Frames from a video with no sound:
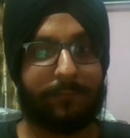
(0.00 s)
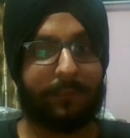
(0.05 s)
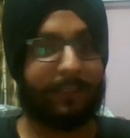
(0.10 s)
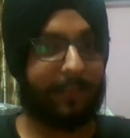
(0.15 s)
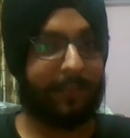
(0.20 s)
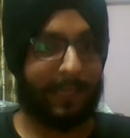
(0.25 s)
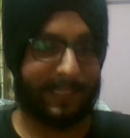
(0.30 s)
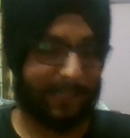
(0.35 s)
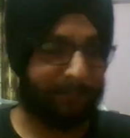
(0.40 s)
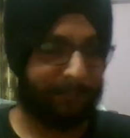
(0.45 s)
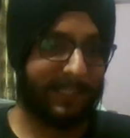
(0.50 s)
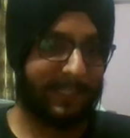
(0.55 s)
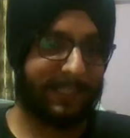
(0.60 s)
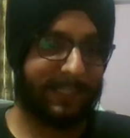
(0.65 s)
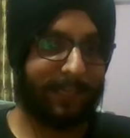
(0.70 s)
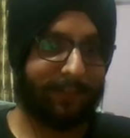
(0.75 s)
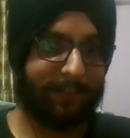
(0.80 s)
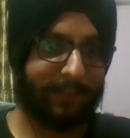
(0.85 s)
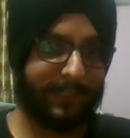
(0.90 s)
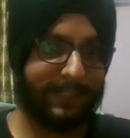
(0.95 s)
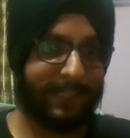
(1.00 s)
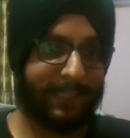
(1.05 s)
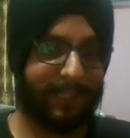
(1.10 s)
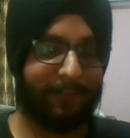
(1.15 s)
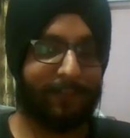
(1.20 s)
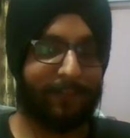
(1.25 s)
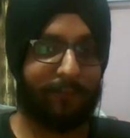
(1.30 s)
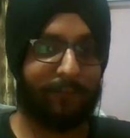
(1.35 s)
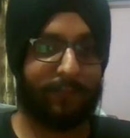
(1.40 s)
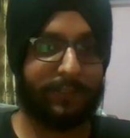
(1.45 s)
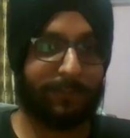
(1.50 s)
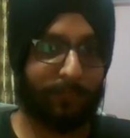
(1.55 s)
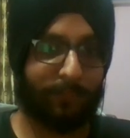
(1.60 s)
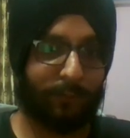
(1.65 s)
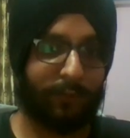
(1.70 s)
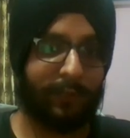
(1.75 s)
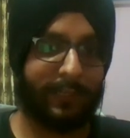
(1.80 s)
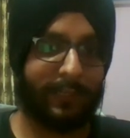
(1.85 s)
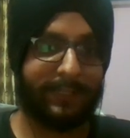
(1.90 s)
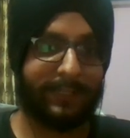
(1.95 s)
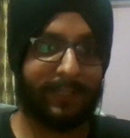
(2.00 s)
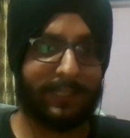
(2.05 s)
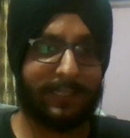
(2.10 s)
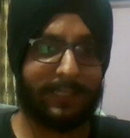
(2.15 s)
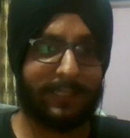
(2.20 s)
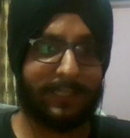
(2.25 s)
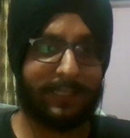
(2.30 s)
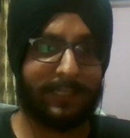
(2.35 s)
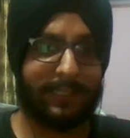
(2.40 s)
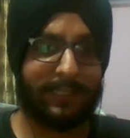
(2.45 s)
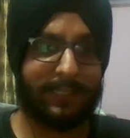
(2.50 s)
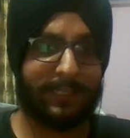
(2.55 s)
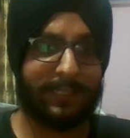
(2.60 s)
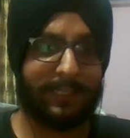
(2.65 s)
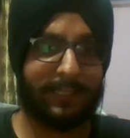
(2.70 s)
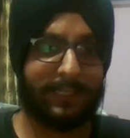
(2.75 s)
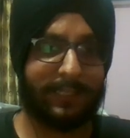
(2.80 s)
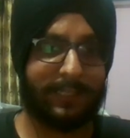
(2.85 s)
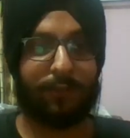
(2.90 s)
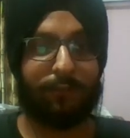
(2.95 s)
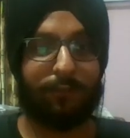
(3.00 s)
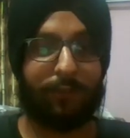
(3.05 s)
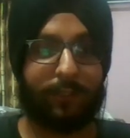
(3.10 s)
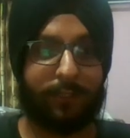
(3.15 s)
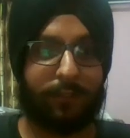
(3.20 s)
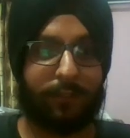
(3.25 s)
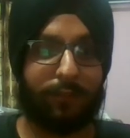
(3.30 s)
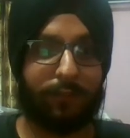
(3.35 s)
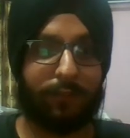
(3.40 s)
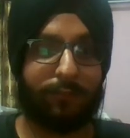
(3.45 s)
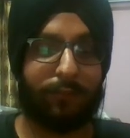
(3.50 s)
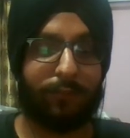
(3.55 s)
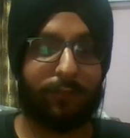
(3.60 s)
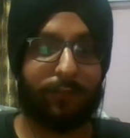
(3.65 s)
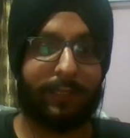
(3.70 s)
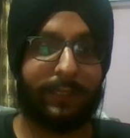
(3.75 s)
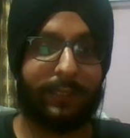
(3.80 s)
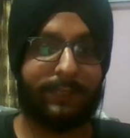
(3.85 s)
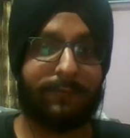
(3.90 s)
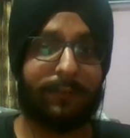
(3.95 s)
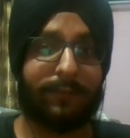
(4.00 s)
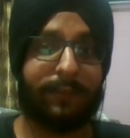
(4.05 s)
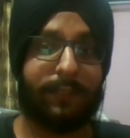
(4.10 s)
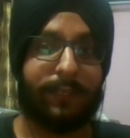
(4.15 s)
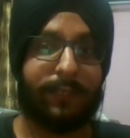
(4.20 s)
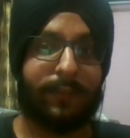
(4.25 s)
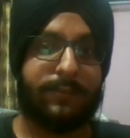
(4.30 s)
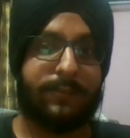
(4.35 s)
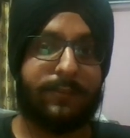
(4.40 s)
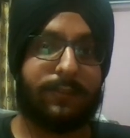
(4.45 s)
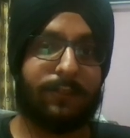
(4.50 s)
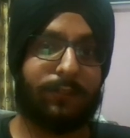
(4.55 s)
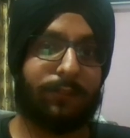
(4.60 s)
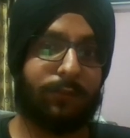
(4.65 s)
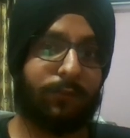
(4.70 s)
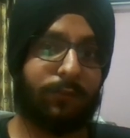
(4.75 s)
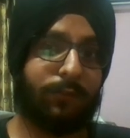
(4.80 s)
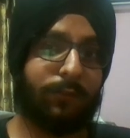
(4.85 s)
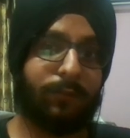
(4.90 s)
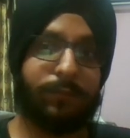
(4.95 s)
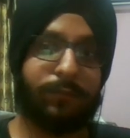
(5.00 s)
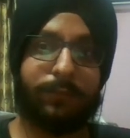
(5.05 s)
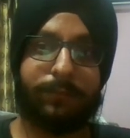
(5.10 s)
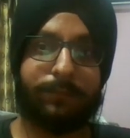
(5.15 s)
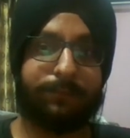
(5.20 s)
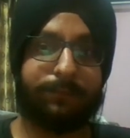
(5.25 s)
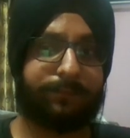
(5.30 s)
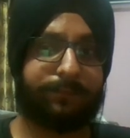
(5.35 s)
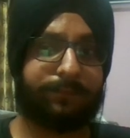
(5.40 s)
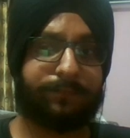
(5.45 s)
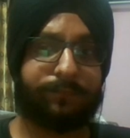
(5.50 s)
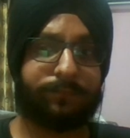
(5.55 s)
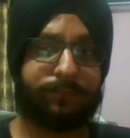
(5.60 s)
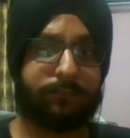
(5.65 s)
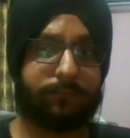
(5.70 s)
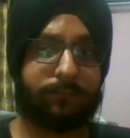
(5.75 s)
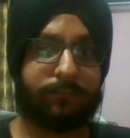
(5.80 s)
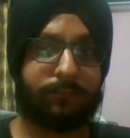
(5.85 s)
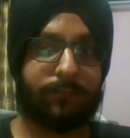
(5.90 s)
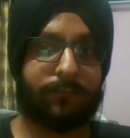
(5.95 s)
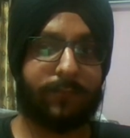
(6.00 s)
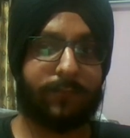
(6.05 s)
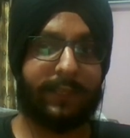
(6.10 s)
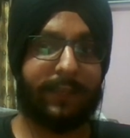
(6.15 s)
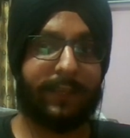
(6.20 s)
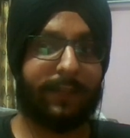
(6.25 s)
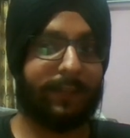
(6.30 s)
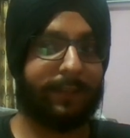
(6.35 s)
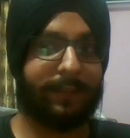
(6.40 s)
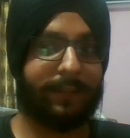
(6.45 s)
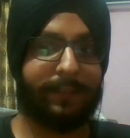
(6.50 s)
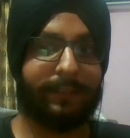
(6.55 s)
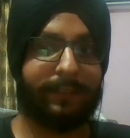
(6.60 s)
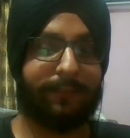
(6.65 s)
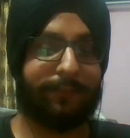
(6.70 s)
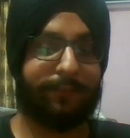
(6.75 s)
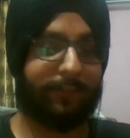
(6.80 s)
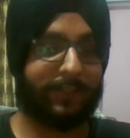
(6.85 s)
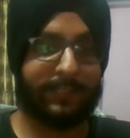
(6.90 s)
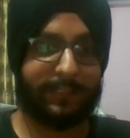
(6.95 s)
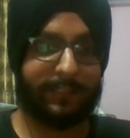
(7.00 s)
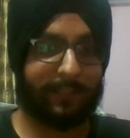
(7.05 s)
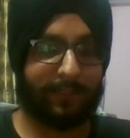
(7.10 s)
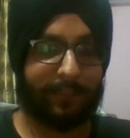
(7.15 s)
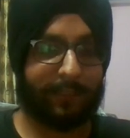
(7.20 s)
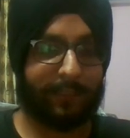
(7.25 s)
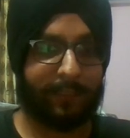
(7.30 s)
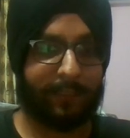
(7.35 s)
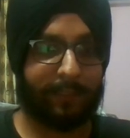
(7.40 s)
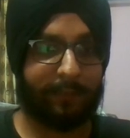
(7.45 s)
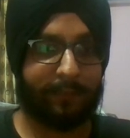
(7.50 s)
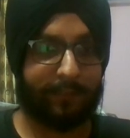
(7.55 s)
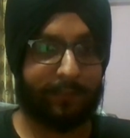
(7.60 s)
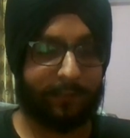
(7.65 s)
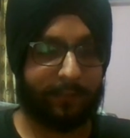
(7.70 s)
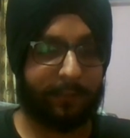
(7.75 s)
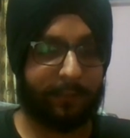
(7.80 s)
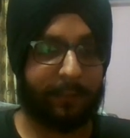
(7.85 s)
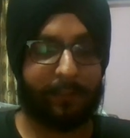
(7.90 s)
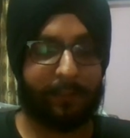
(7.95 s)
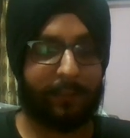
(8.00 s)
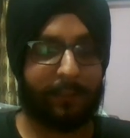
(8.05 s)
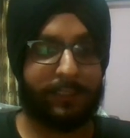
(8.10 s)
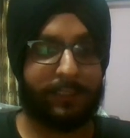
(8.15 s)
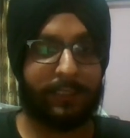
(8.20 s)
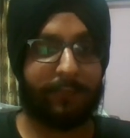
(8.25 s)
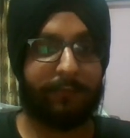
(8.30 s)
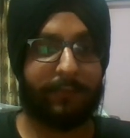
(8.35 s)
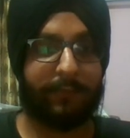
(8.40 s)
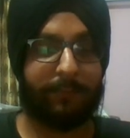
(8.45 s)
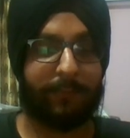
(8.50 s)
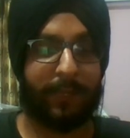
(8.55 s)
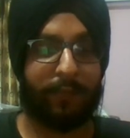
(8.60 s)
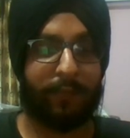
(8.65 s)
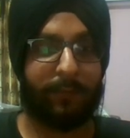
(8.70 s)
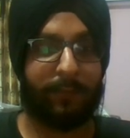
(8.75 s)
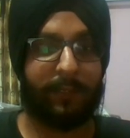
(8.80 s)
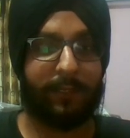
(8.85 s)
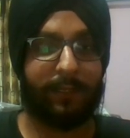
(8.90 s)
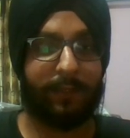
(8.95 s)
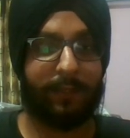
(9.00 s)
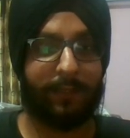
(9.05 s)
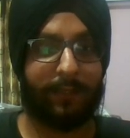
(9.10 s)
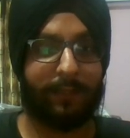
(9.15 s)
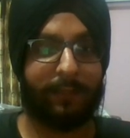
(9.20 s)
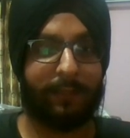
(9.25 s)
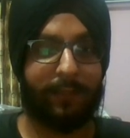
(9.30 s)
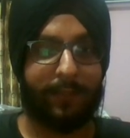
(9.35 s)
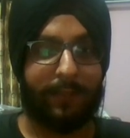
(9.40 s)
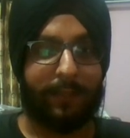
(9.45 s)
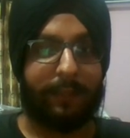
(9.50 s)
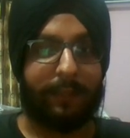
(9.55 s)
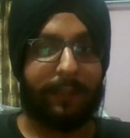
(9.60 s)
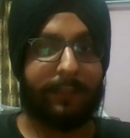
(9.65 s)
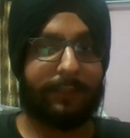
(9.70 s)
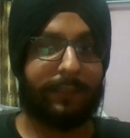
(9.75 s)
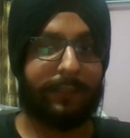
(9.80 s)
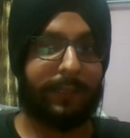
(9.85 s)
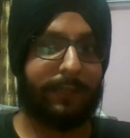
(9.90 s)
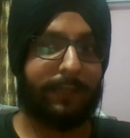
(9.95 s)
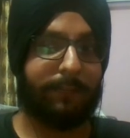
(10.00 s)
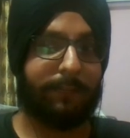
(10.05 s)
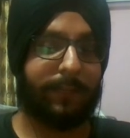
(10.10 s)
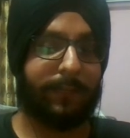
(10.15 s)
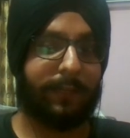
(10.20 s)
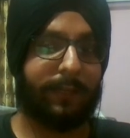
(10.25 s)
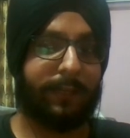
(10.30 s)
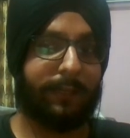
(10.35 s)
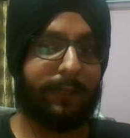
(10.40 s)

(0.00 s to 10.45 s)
except the Siri one was more research, but it also involved a lot of coding as well. So yeah, in the first year I did the internship with Biop India, and in that my